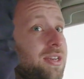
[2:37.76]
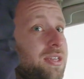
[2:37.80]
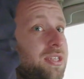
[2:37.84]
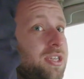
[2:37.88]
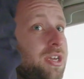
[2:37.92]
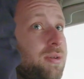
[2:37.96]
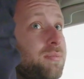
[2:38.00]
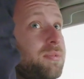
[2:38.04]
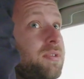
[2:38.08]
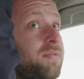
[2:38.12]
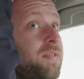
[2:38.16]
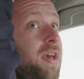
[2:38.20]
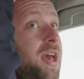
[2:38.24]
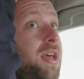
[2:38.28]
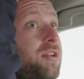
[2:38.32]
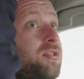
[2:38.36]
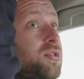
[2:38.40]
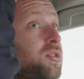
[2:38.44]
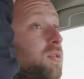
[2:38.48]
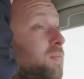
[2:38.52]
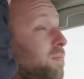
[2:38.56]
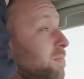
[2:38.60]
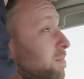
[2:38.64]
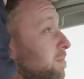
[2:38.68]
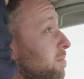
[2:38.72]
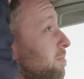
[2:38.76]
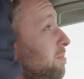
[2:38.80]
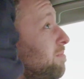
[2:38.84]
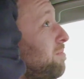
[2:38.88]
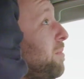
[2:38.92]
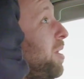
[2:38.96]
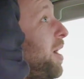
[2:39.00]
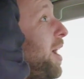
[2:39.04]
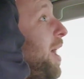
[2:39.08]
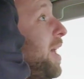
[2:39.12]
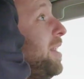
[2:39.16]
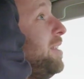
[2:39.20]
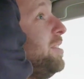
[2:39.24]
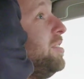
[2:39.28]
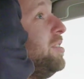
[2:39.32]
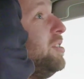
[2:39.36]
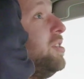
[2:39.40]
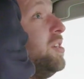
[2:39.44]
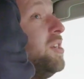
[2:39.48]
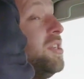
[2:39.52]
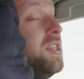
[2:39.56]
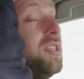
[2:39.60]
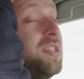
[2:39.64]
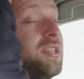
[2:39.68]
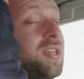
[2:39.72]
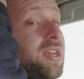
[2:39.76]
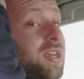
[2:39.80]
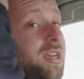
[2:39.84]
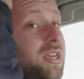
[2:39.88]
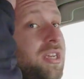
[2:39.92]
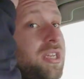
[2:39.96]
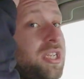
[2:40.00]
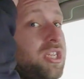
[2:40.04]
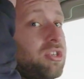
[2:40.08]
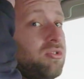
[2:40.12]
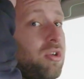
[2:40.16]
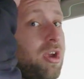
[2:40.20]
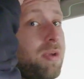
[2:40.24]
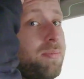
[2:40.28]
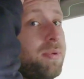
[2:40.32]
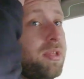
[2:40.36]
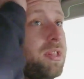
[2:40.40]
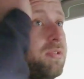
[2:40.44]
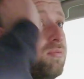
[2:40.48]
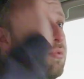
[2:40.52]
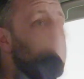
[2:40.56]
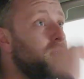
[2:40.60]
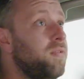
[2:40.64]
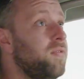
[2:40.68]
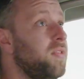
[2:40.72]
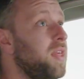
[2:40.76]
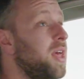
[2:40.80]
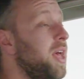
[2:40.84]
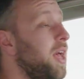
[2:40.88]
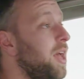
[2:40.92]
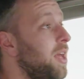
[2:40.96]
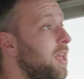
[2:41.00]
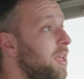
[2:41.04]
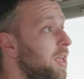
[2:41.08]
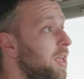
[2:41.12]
terms of headroom. My head is just scraping the roof there,